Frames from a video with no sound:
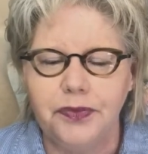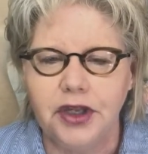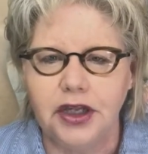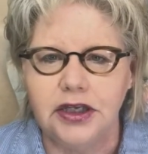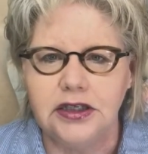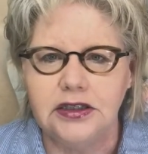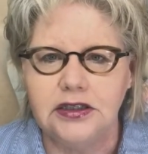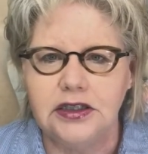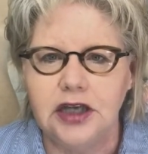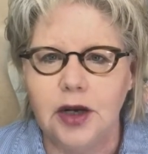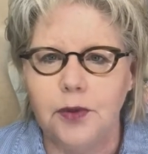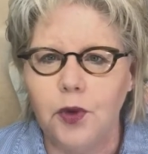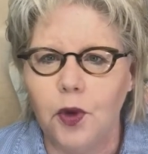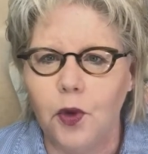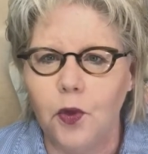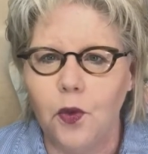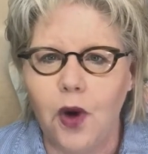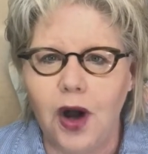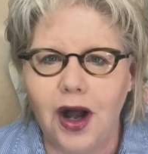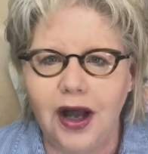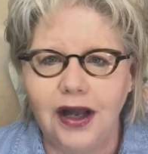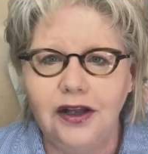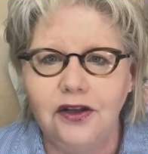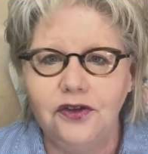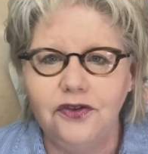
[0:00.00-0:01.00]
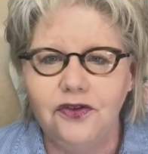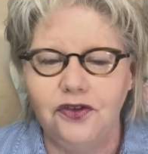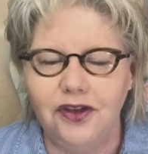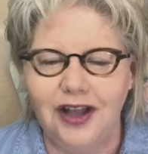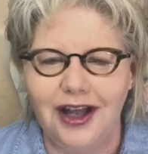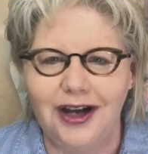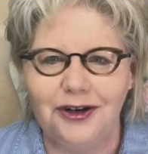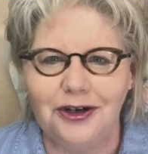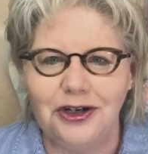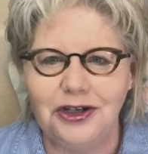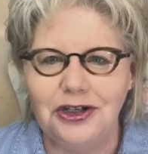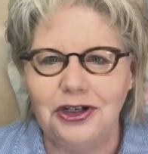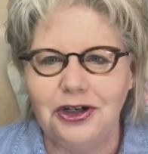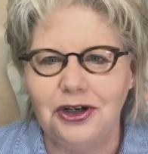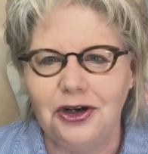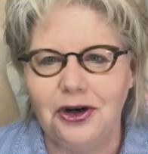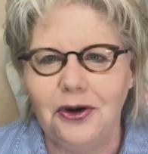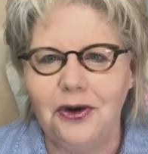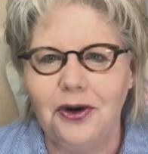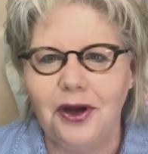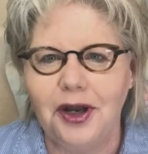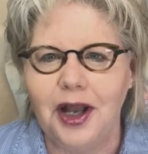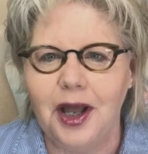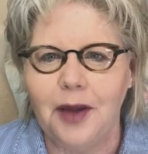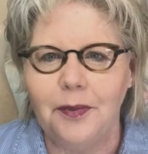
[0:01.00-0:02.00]
summer wildflowers
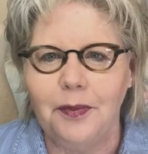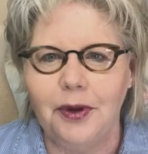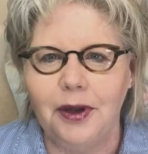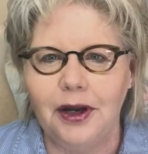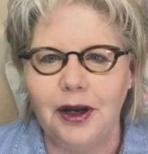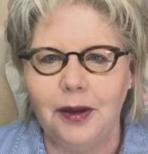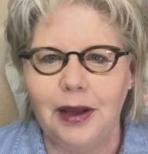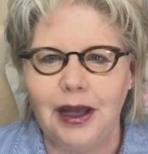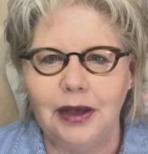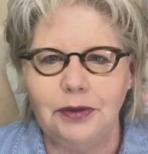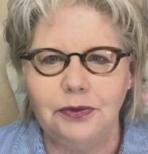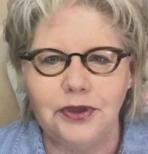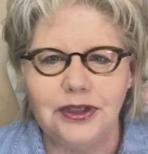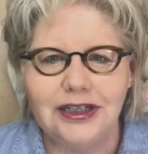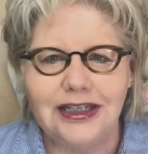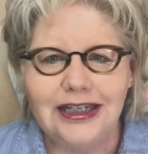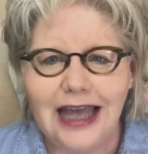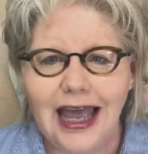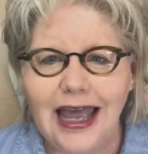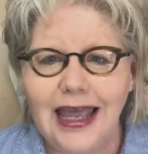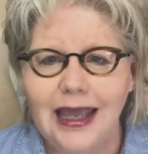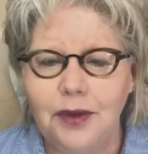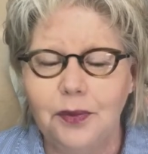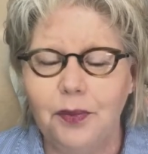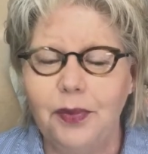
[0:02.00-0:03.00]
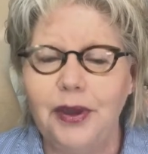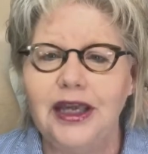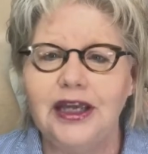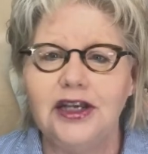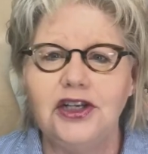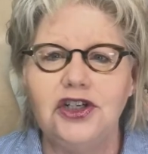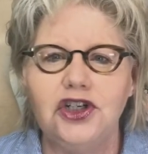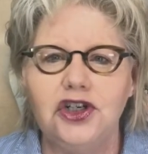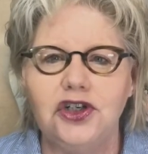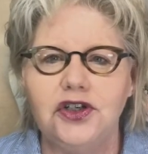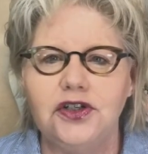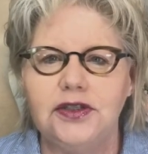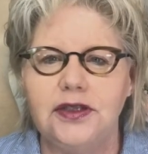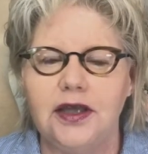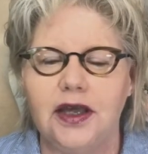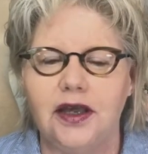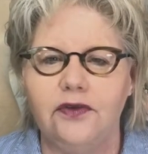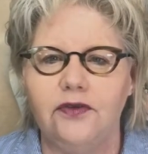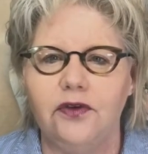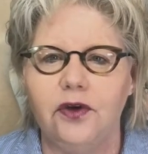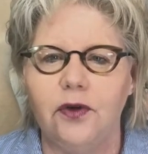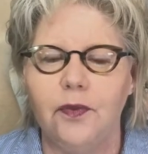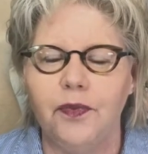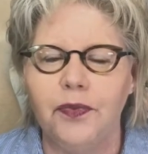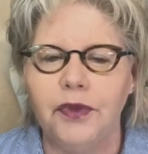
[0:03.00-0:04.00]
growing up, and I would take pictures
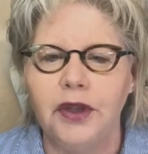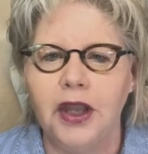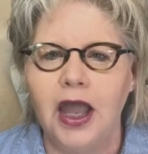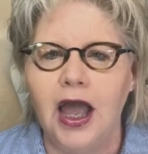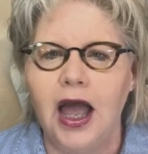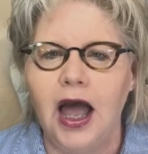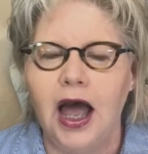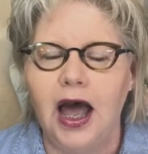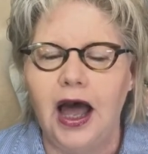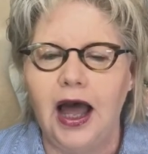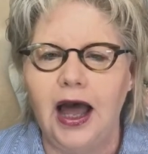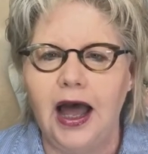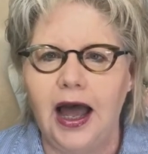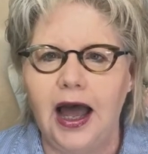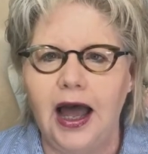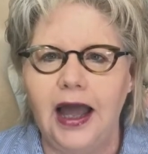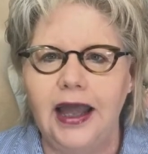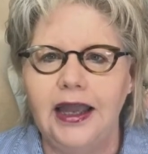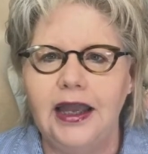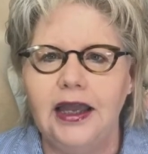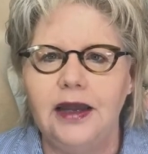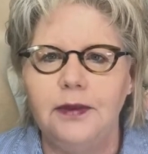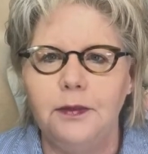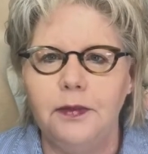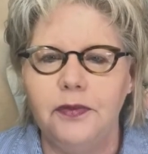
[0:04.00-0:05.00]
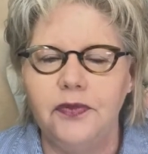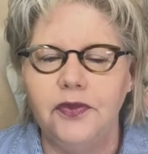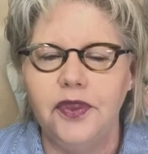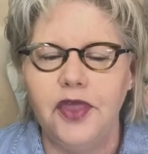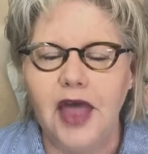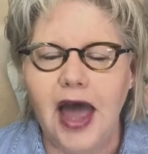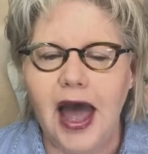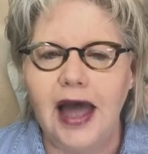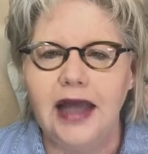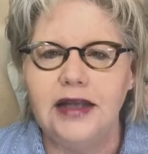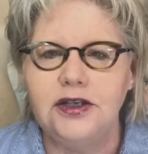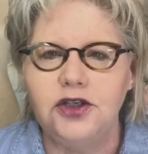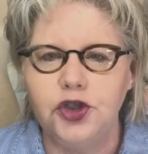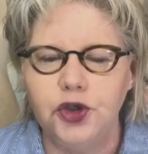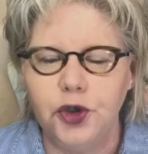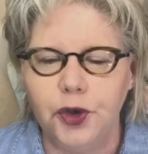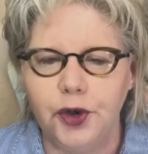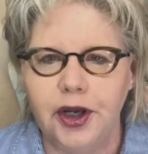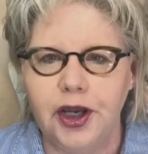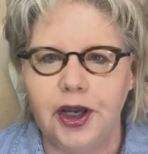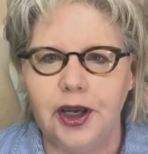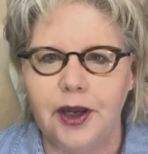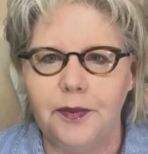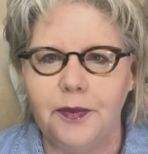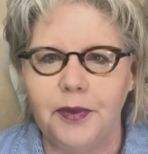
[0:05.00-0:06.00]
of them. That
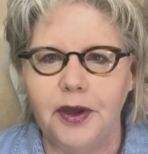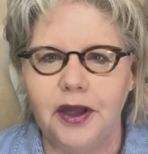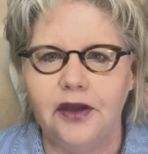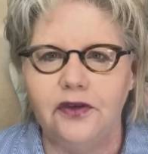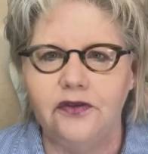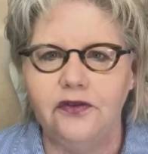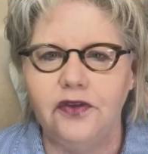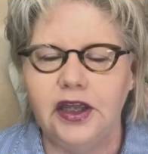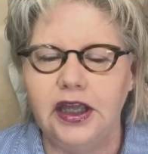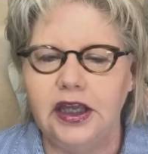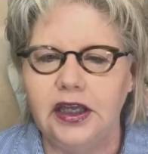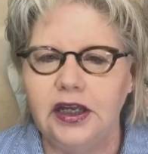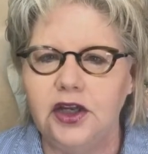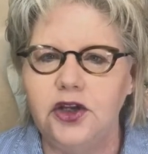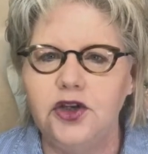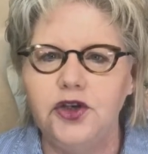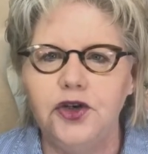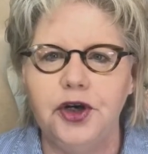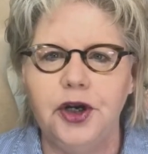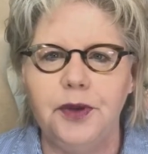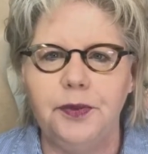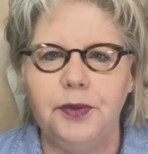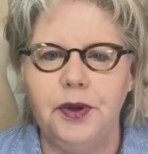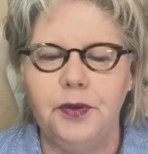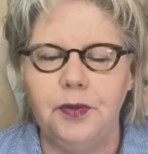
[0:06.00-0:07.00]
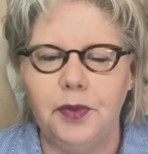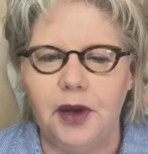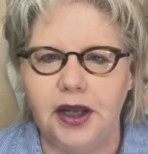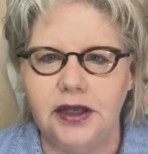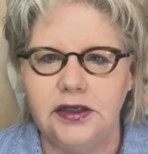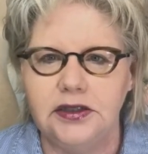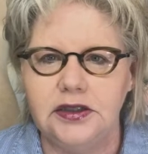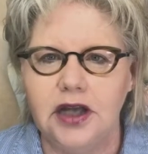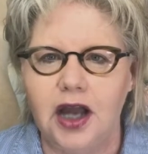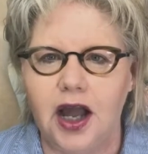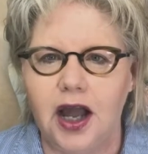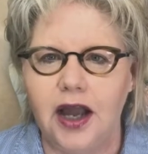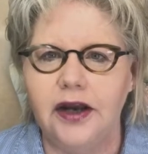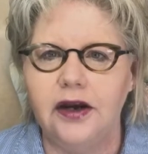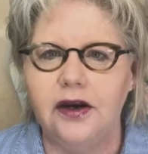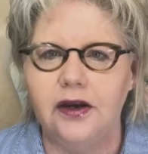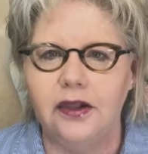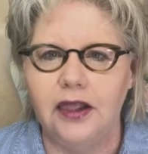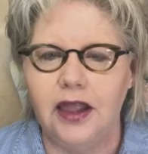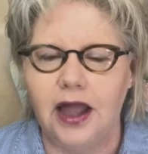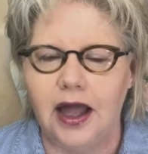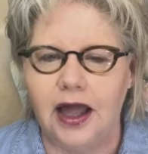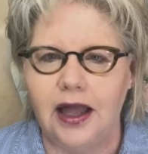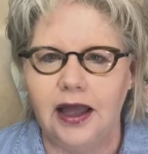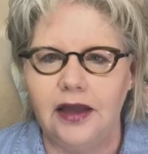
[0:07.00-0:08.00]
trip, of any trip in my entire
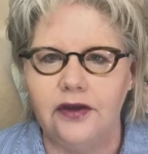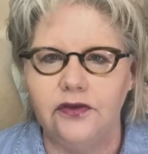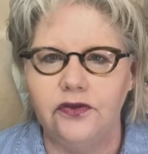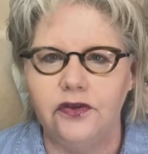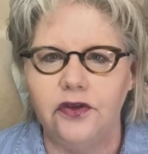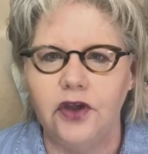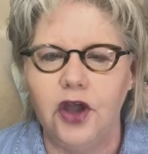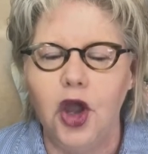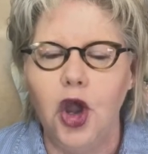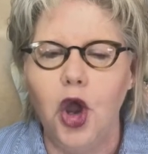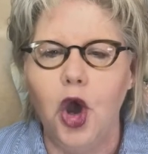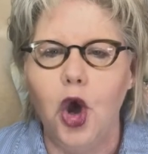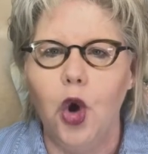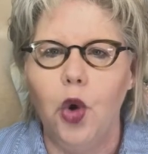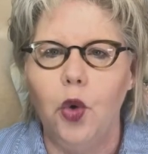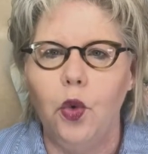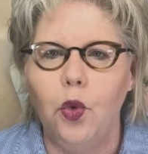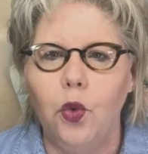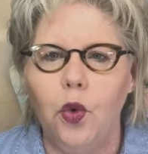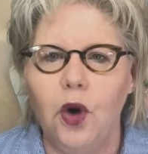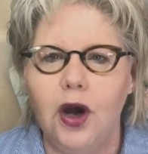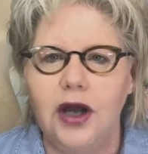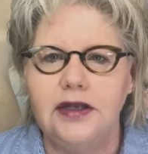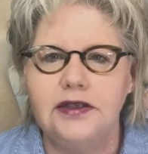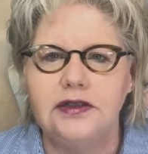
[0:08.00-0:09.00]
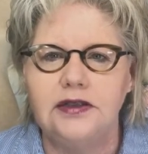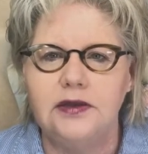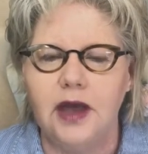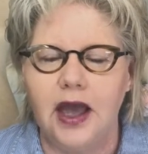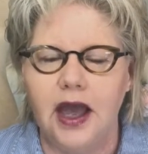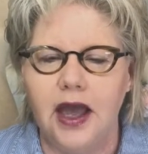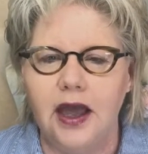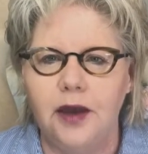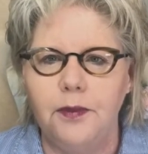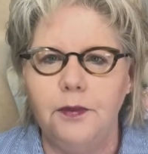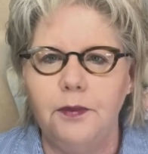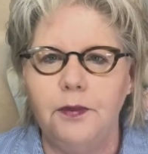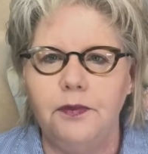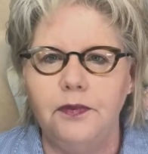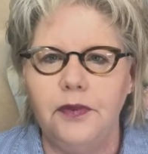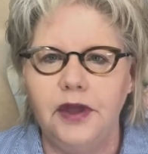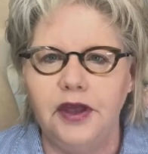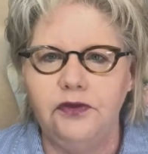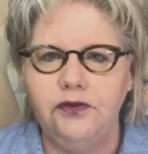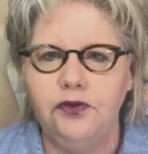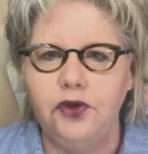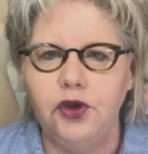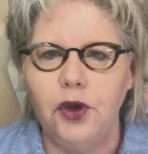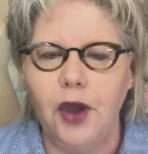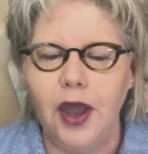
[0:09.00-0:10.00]
life, was,
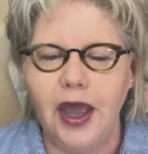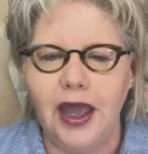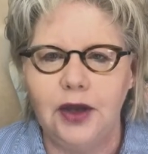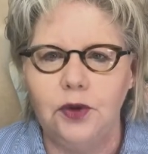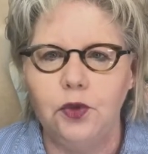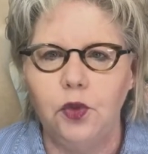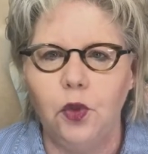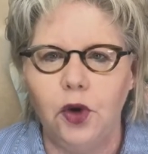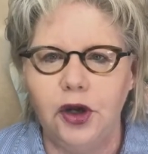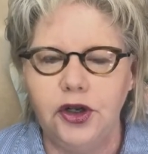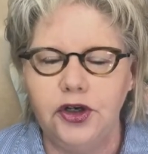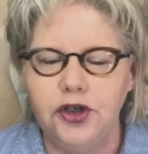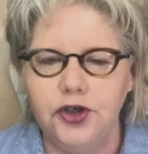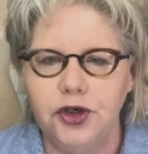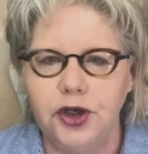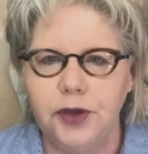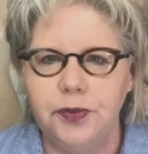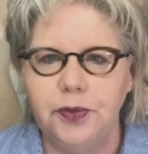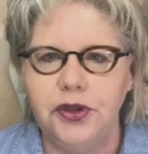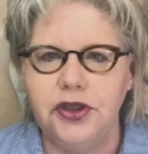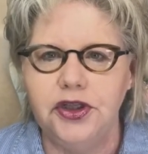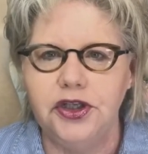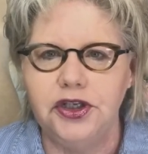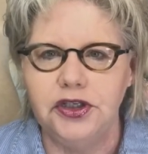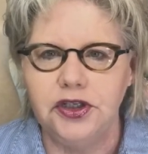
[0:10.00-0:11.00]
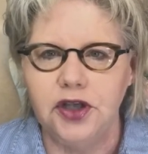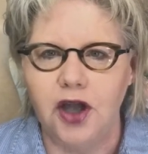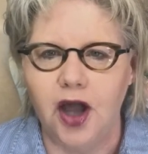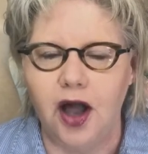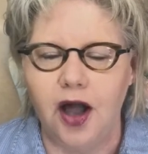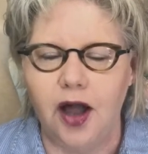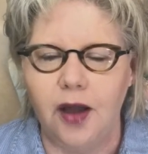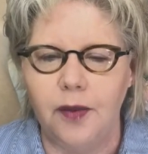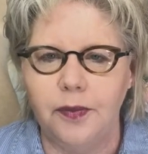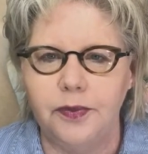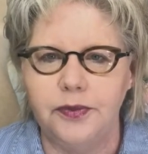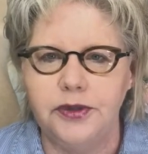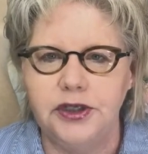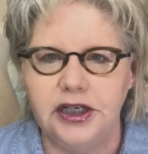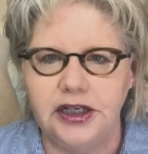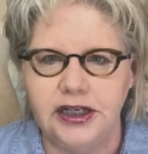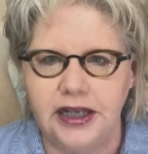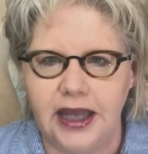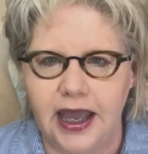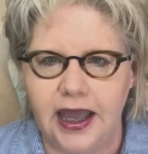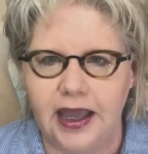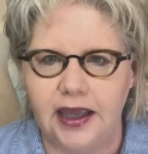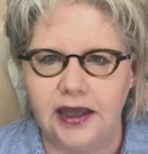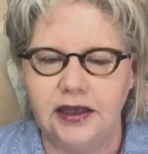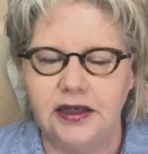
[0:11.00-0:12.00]
if you had one trip at the top to
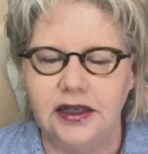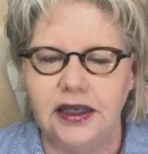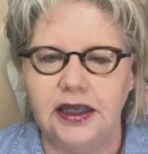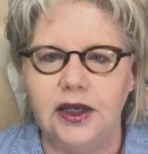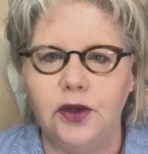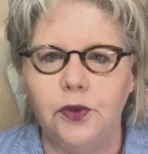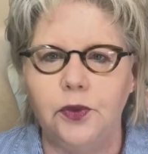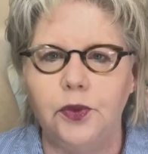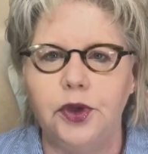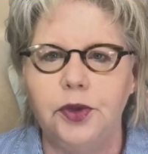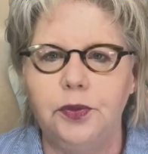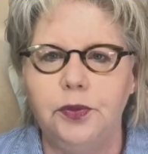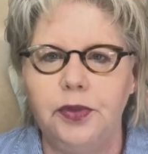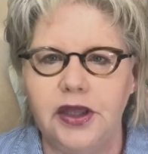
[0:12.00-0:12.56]
date, it would